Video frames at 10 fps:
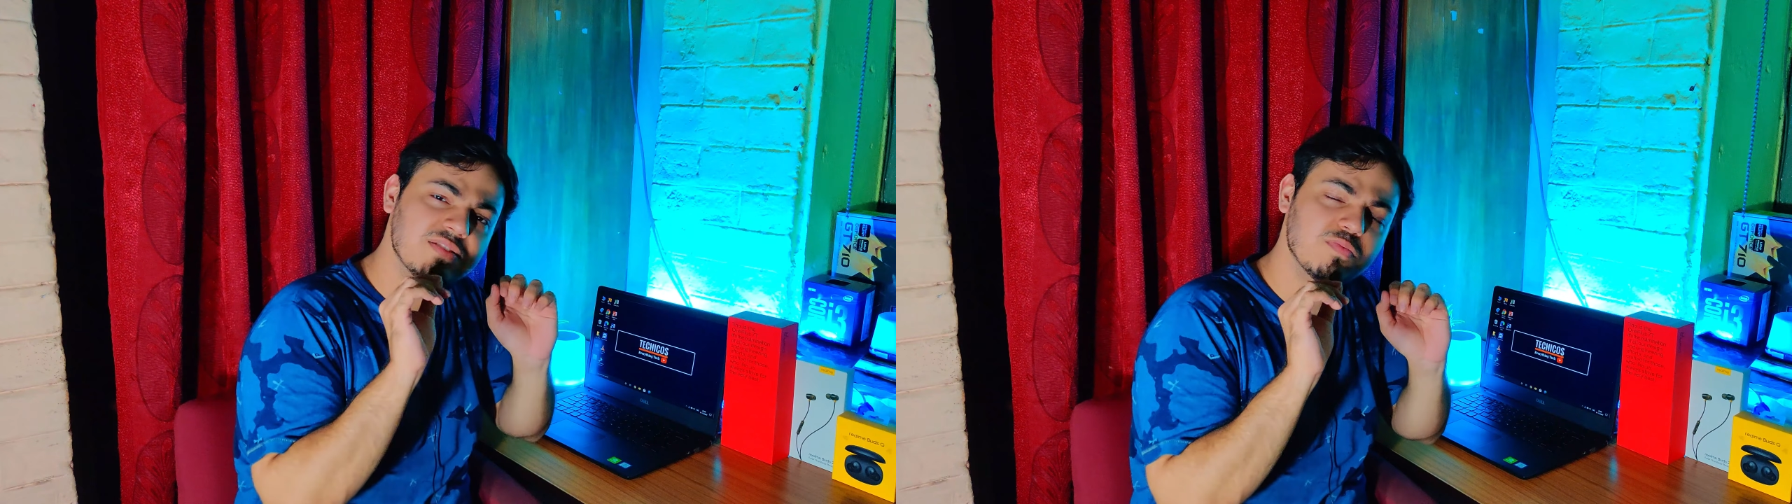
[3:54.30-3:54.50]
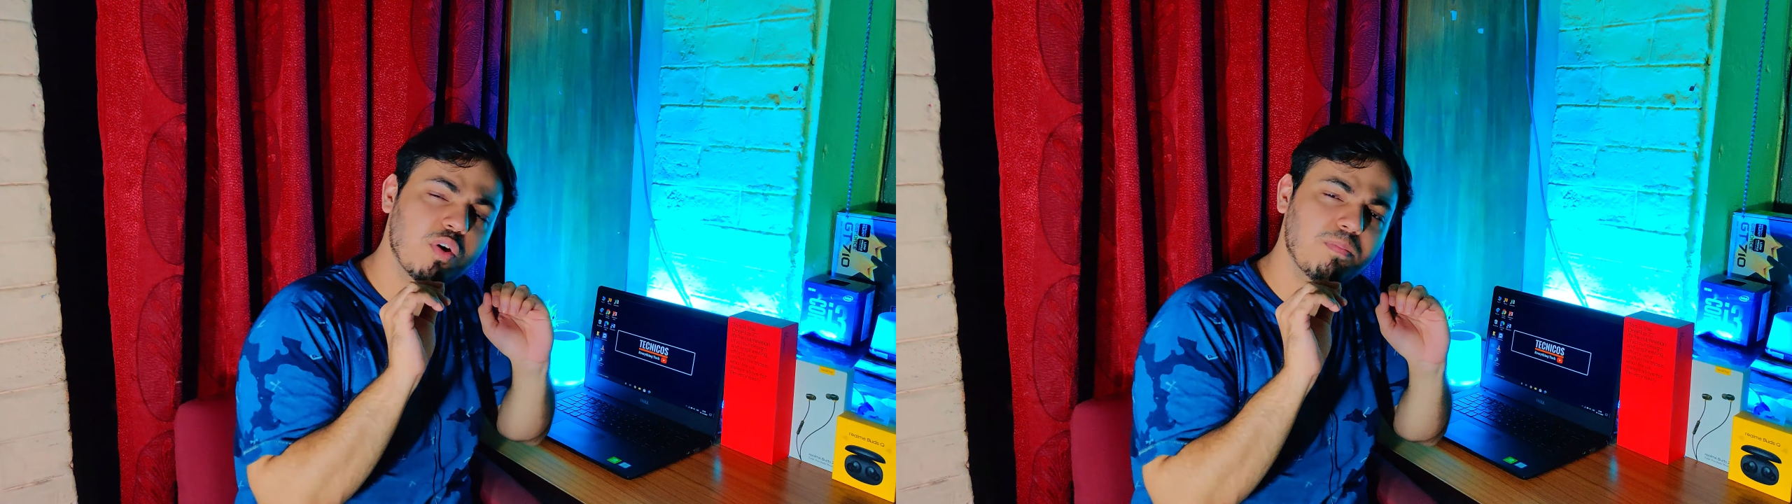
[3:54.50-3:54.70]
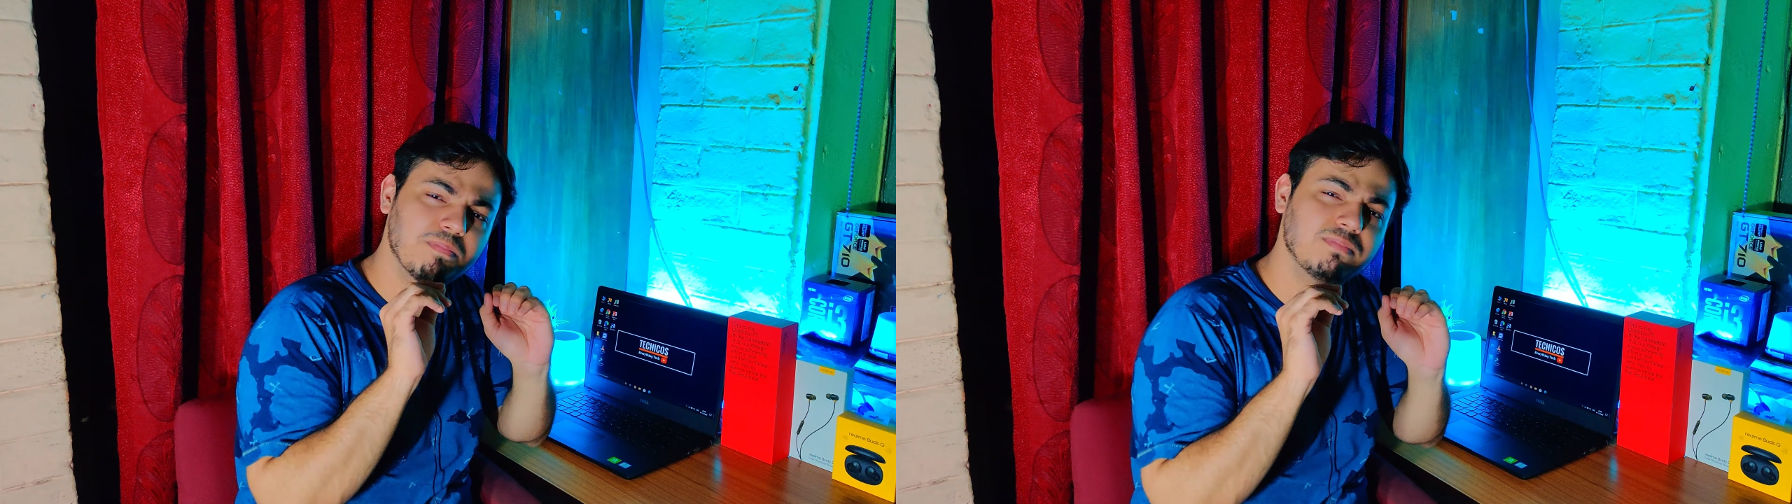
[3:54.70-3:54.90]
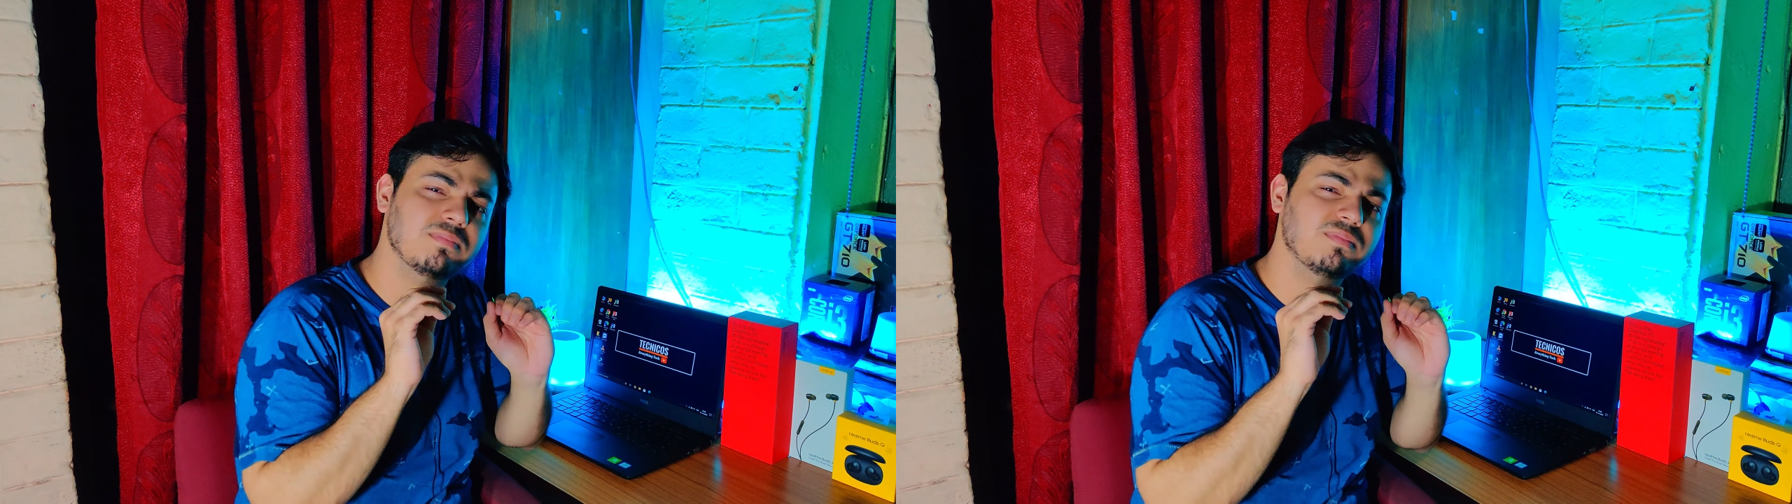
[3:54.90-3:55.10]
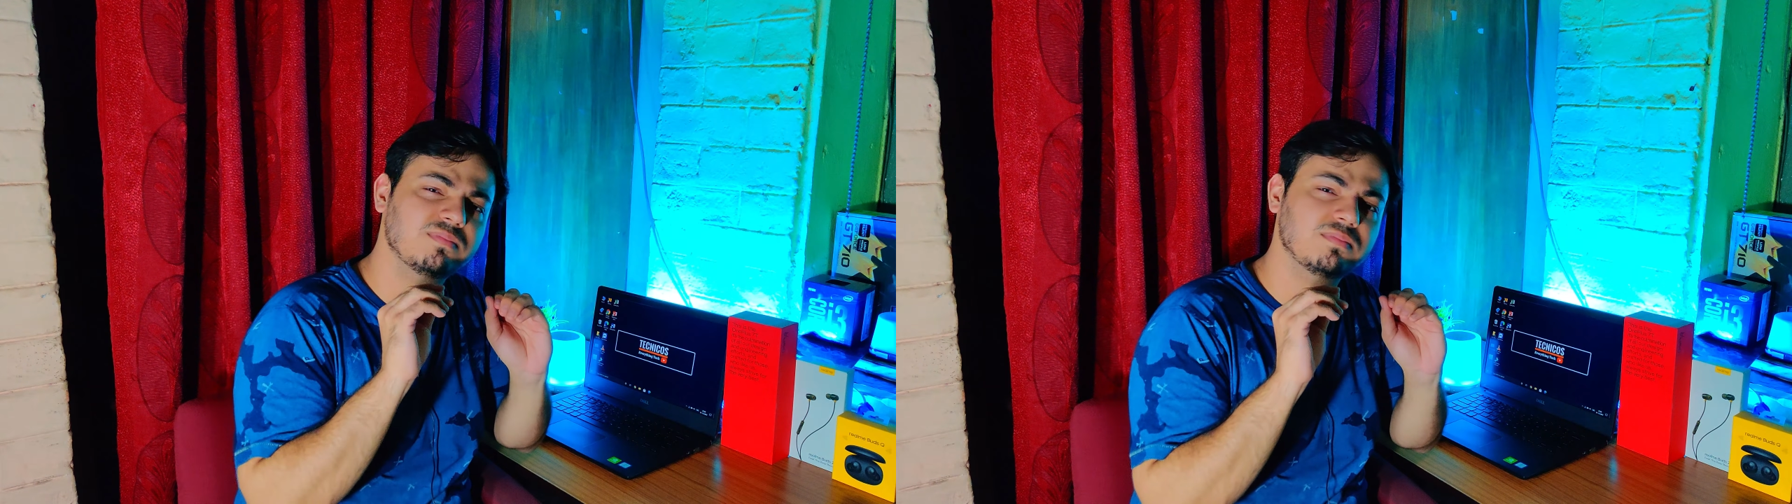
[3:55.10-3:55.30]
warm,
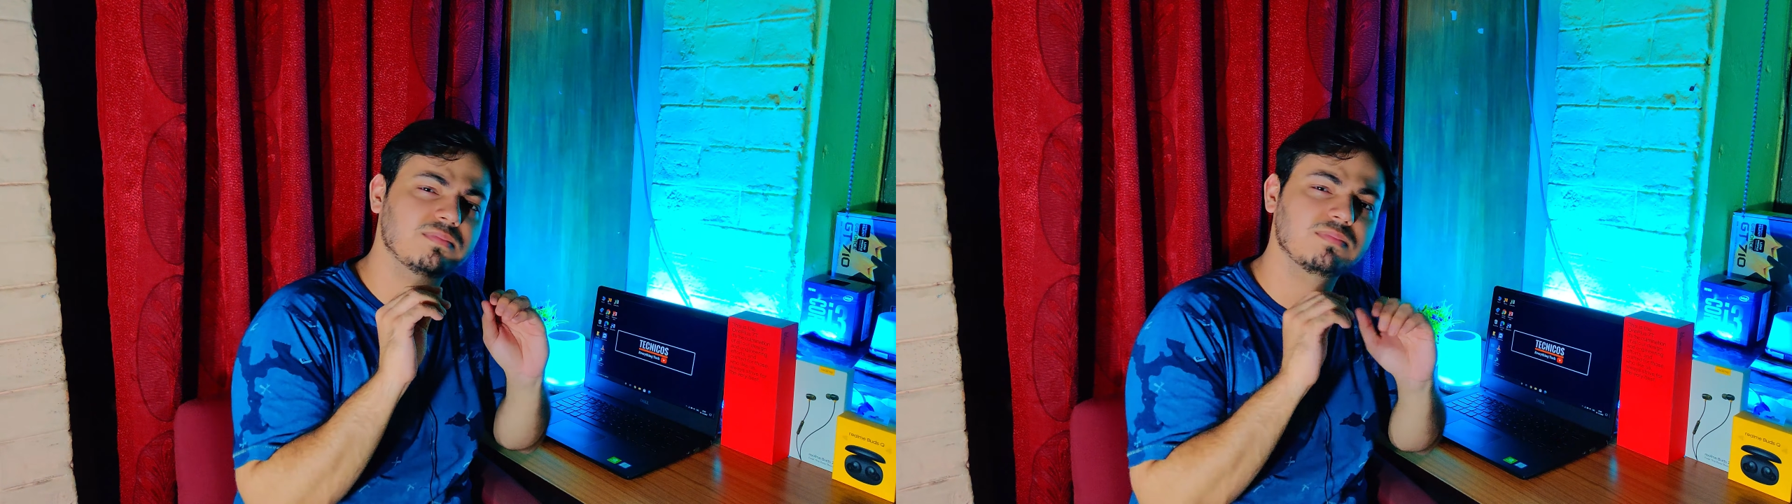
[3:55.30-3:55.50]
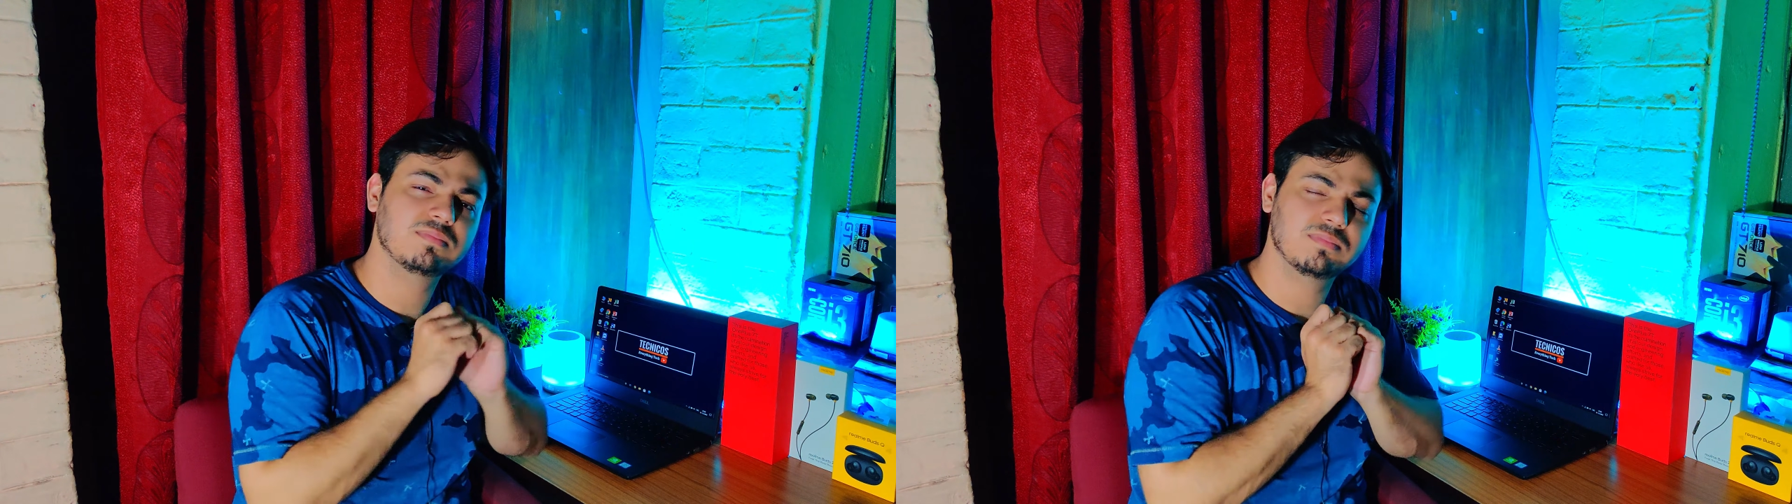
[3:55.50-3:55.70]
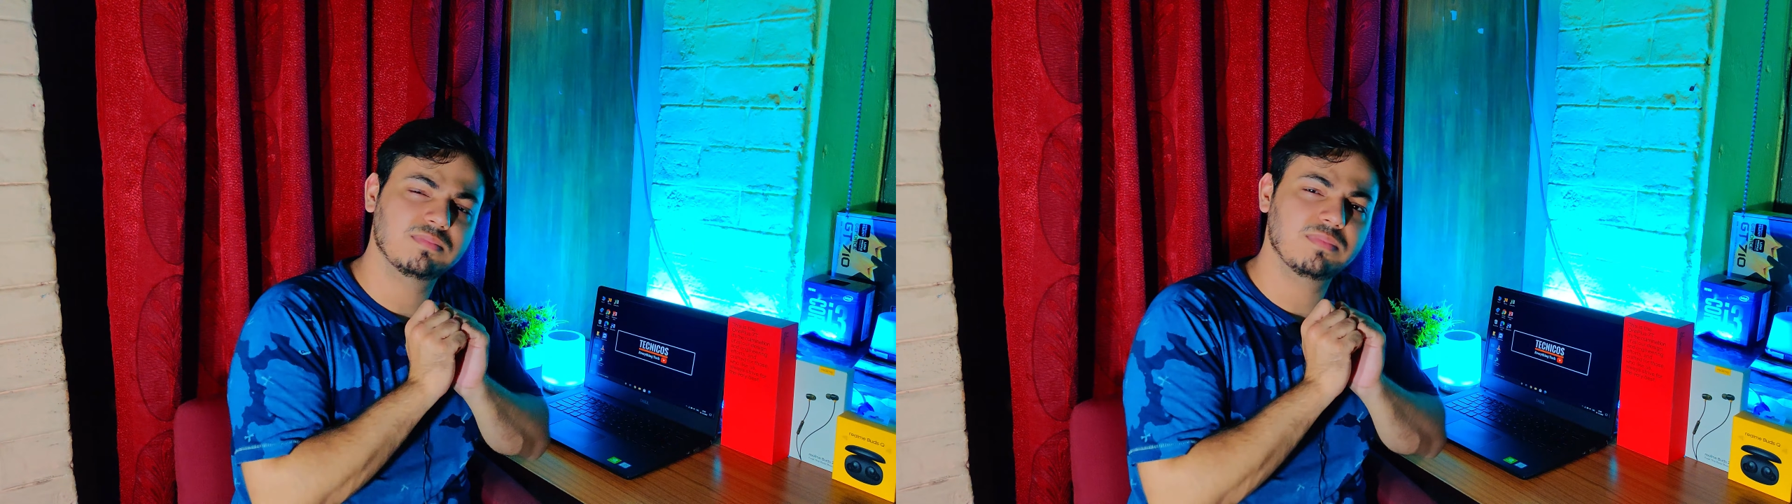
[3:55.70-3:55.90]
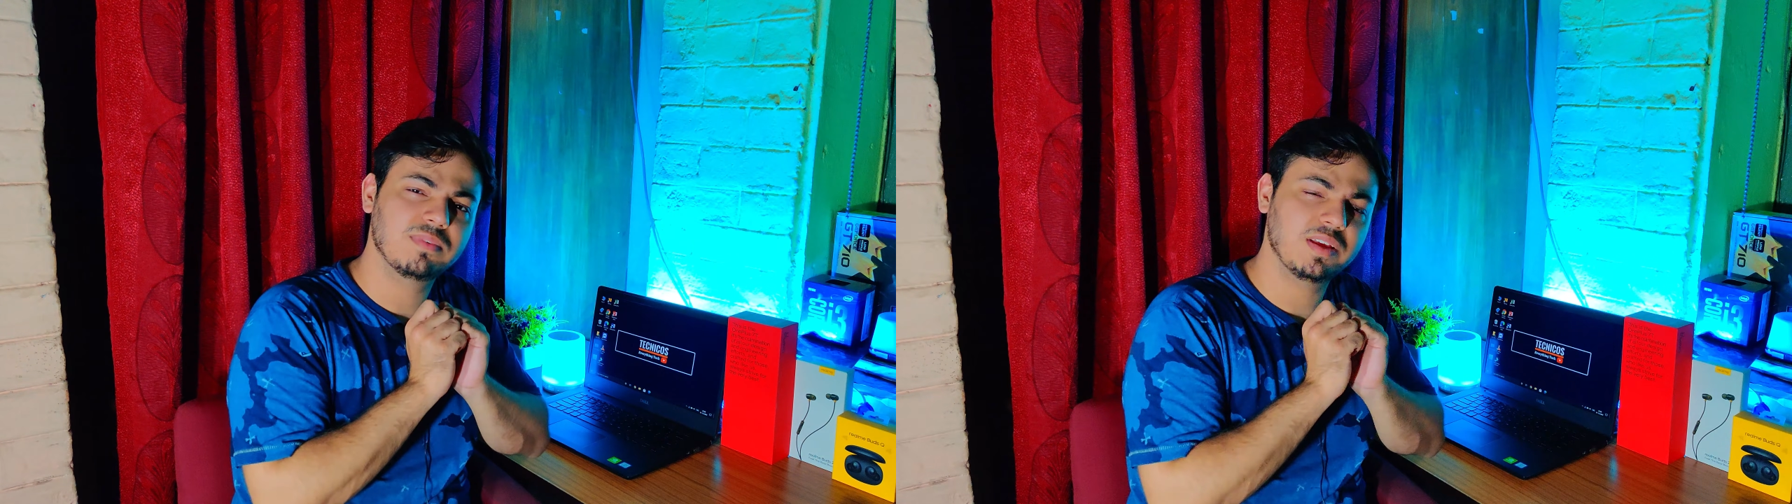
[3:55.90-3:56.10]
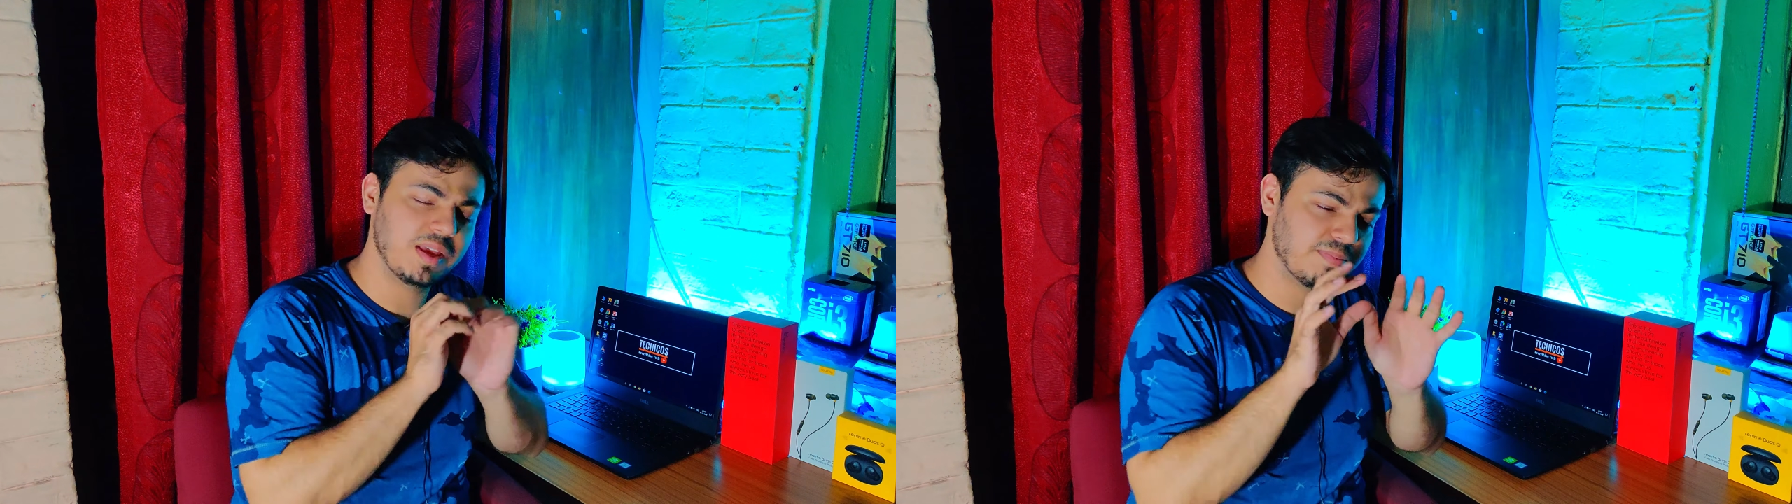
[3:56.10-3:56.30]

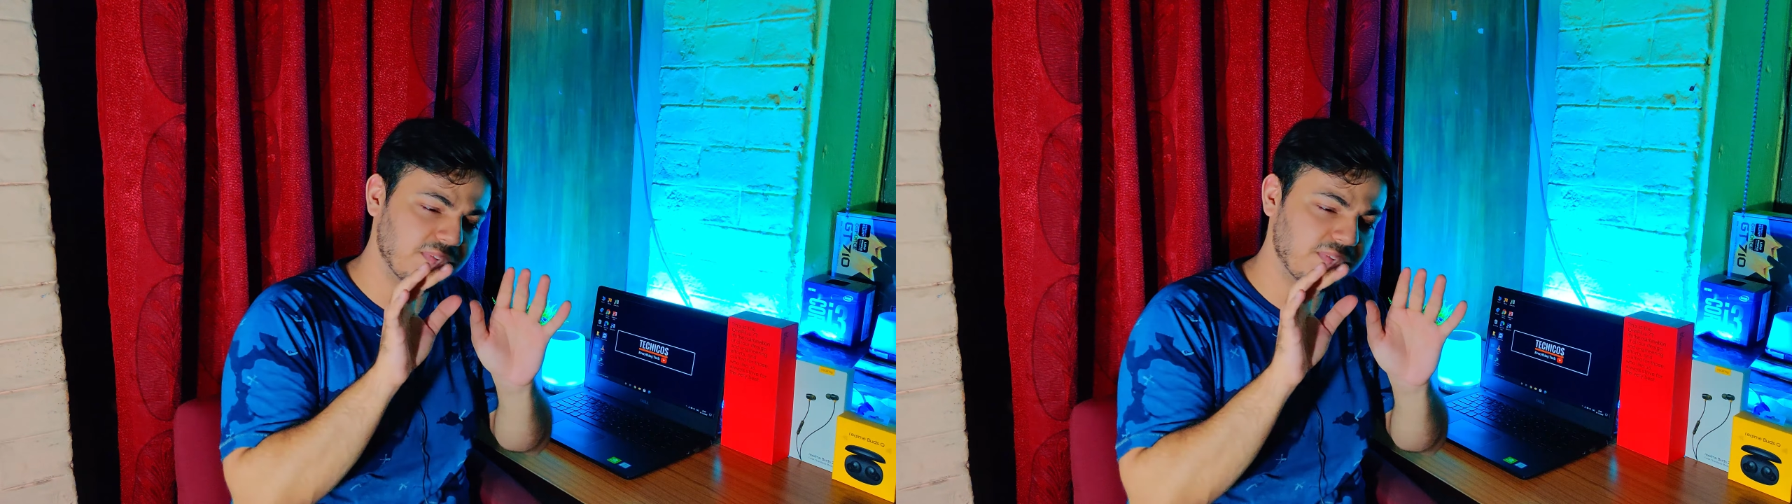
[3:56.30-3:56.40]
keeps